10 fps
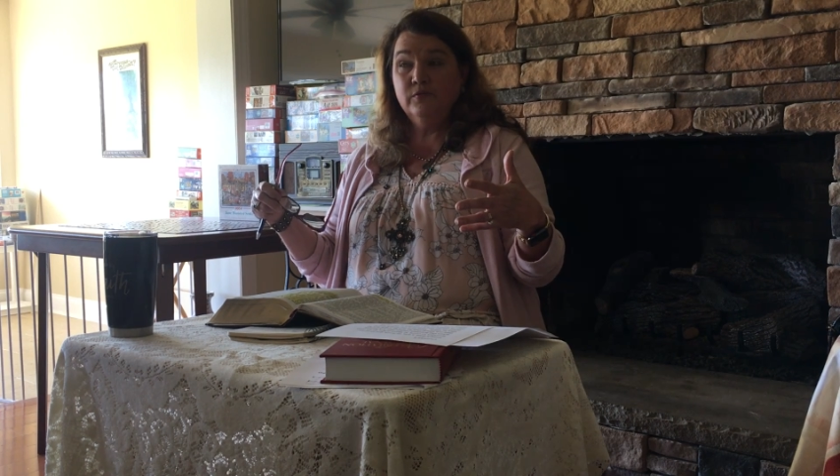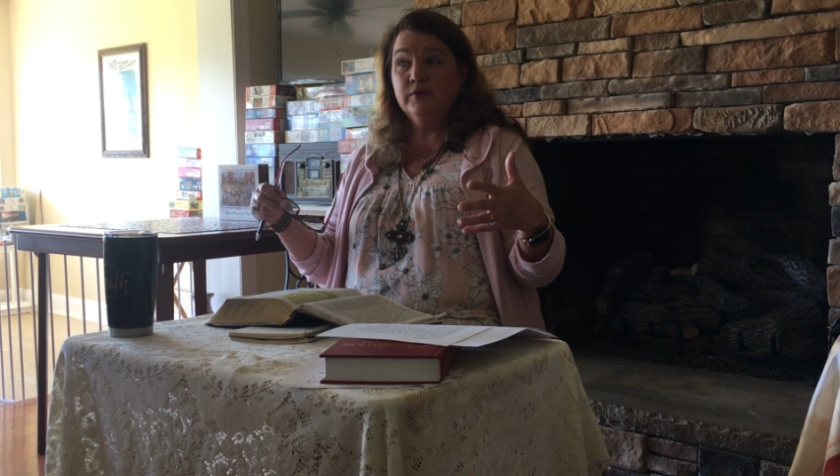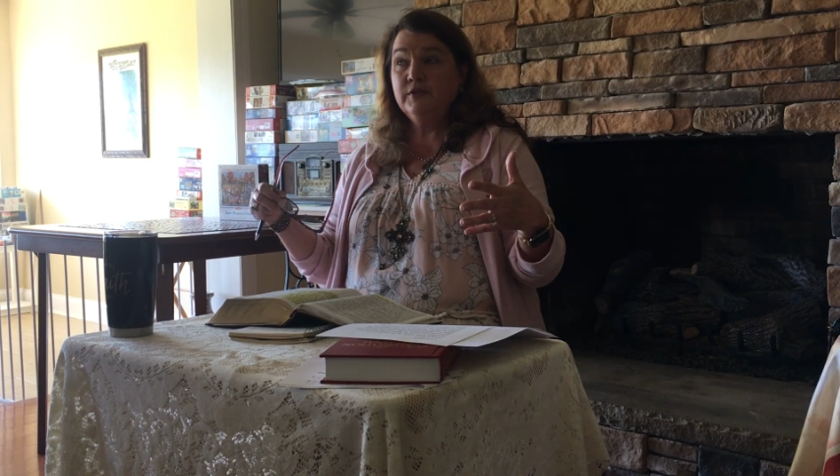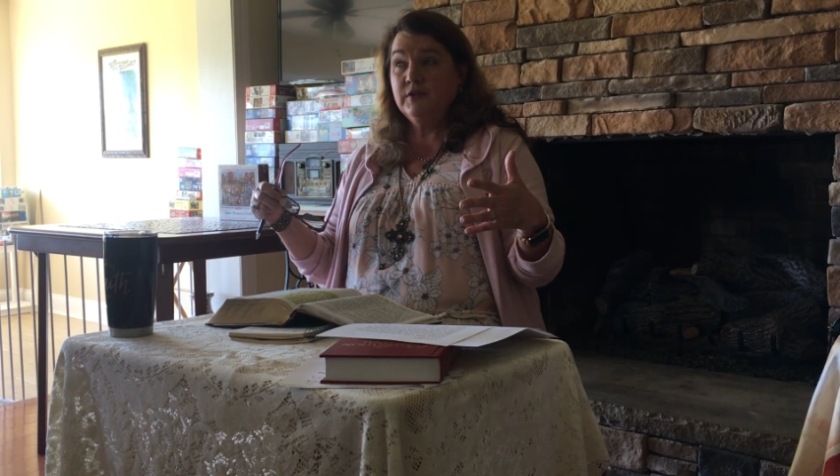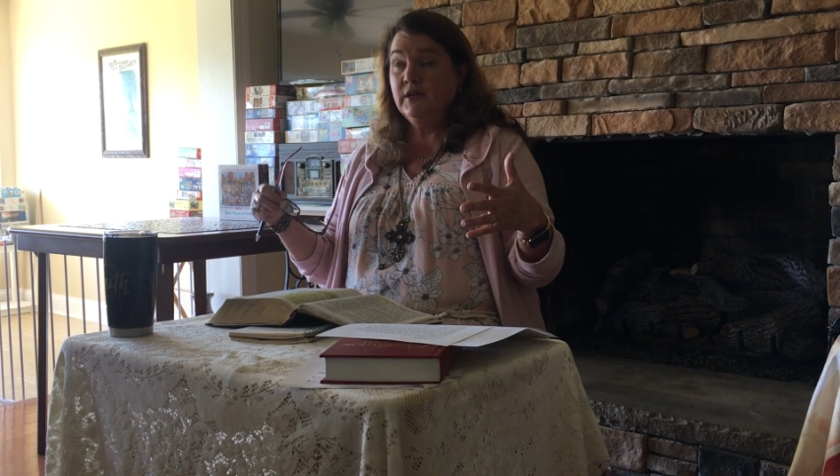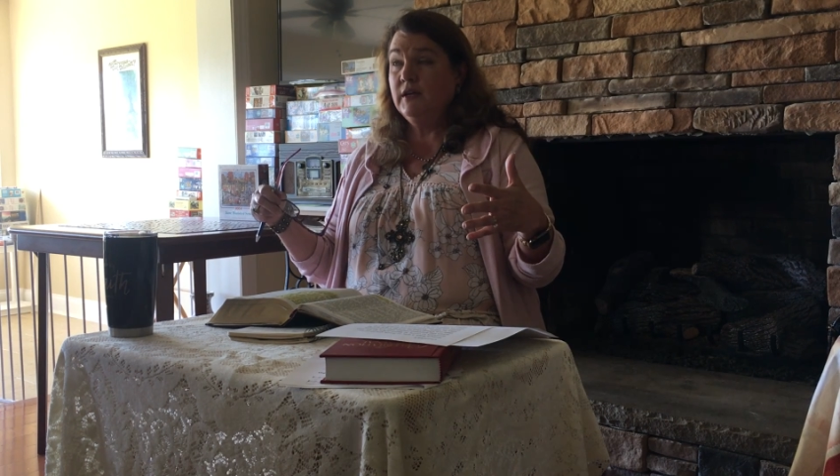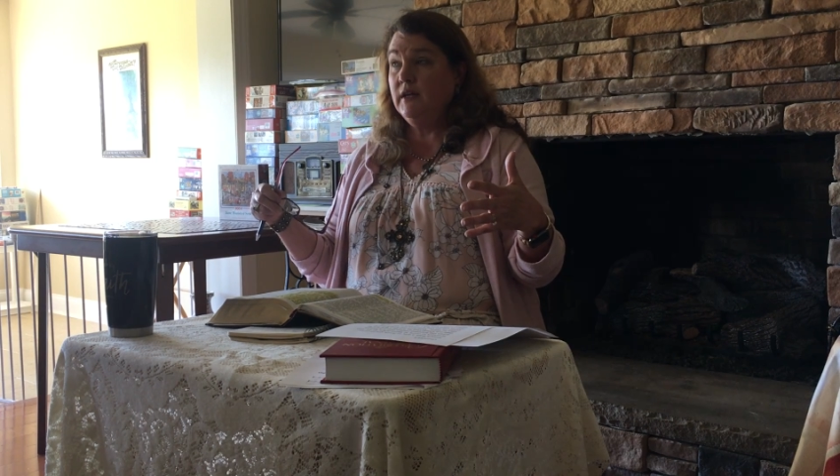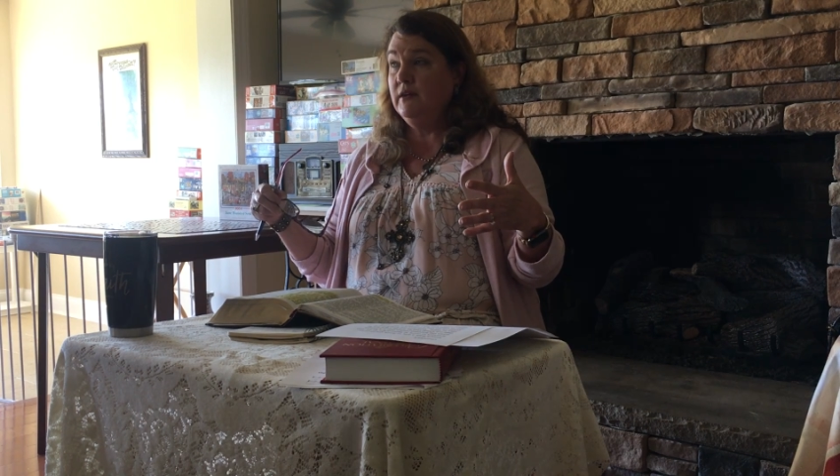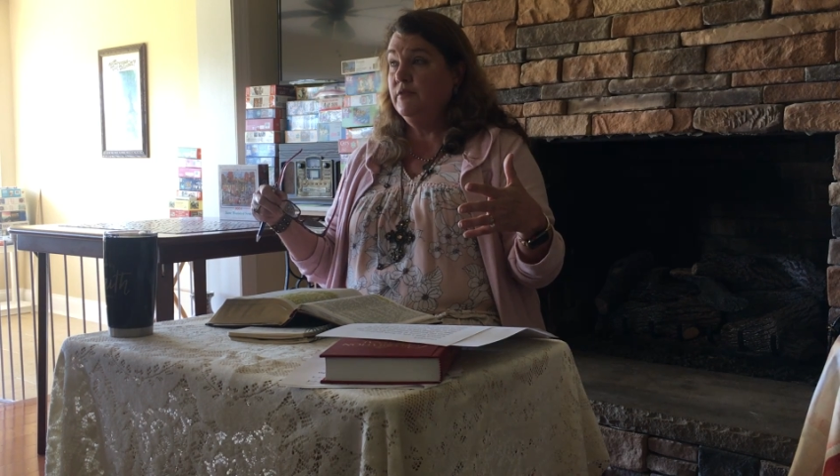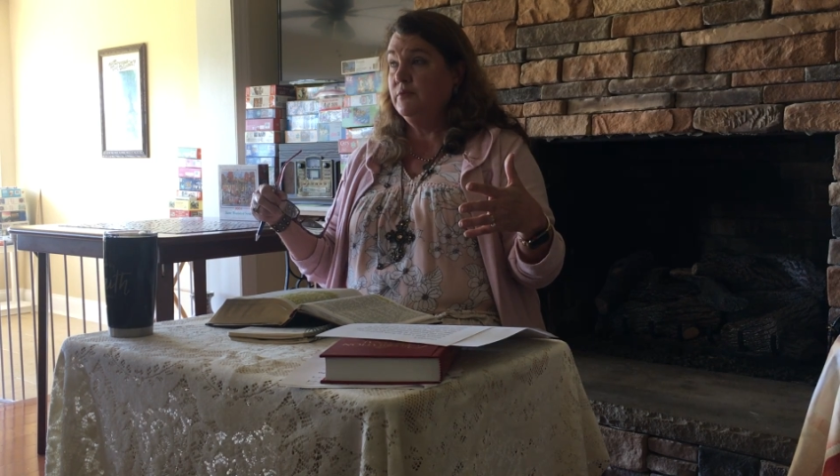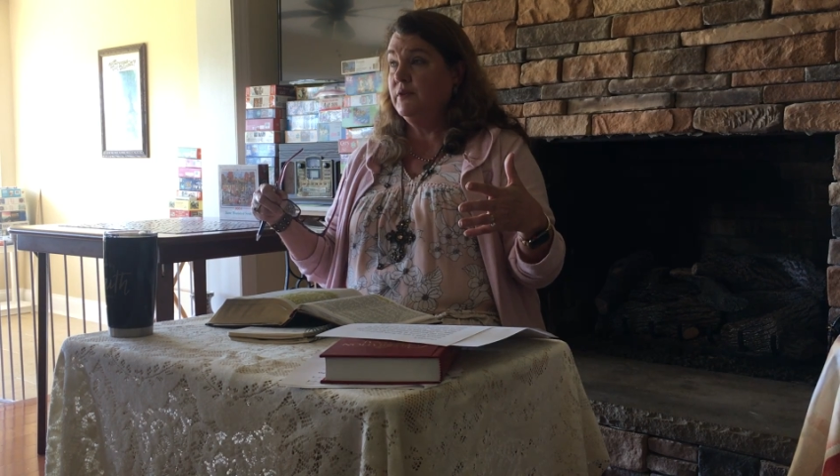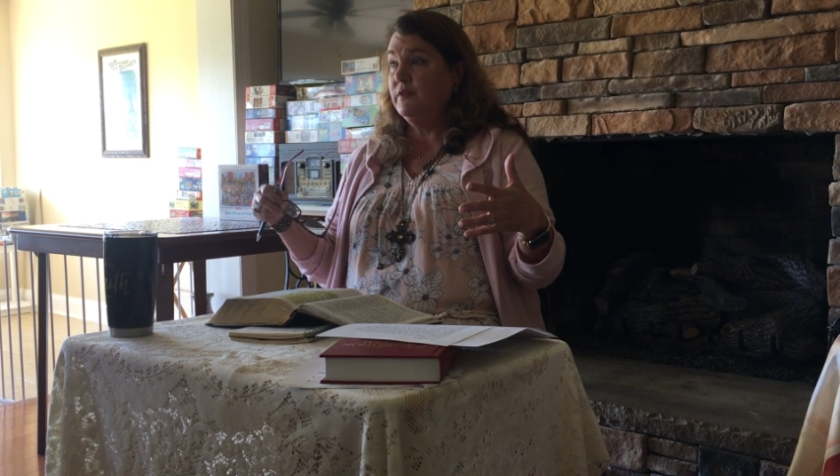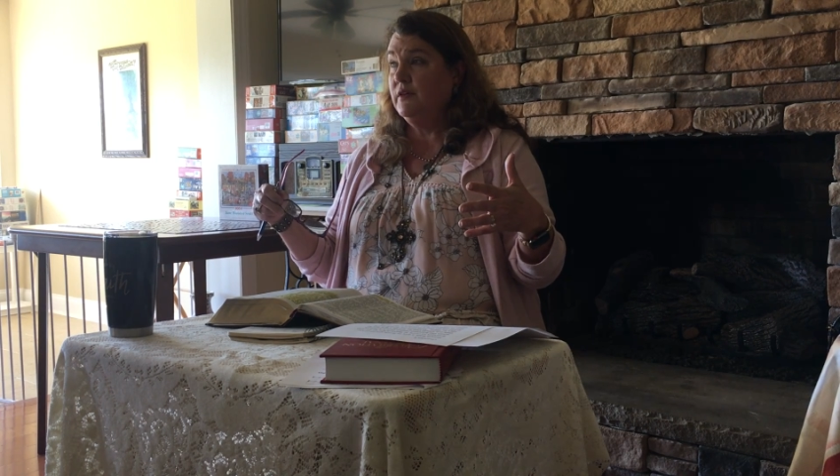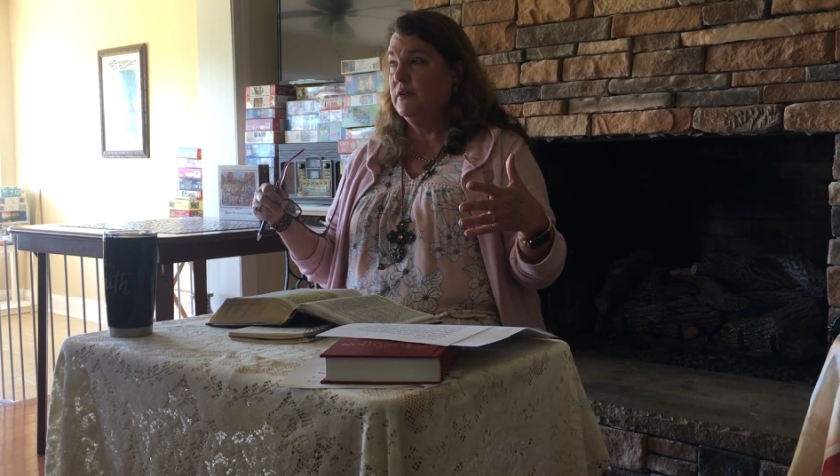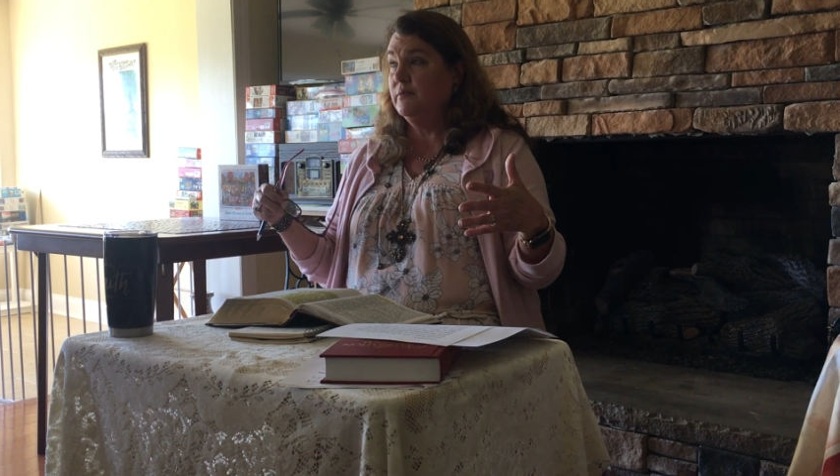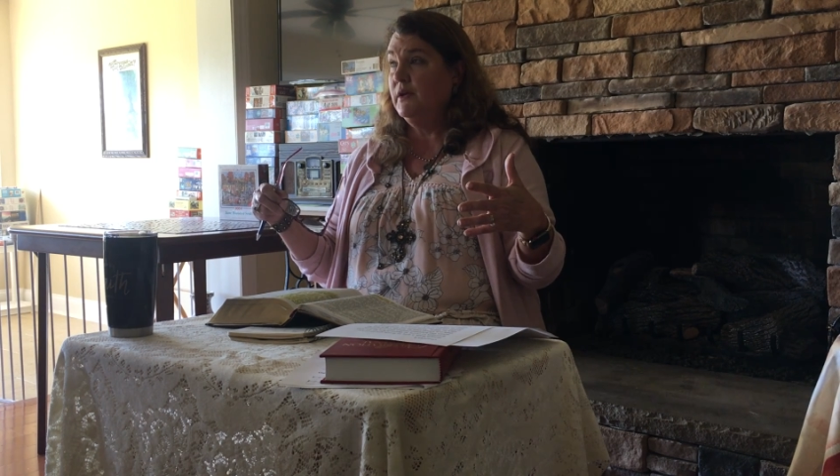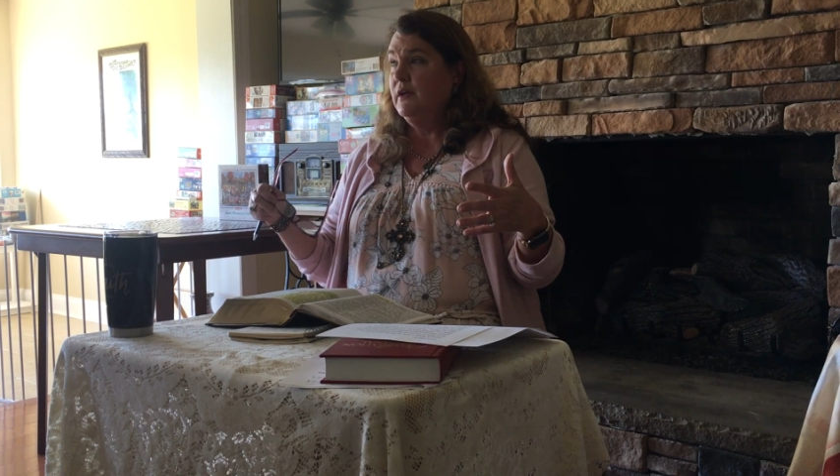wanted to get even with them.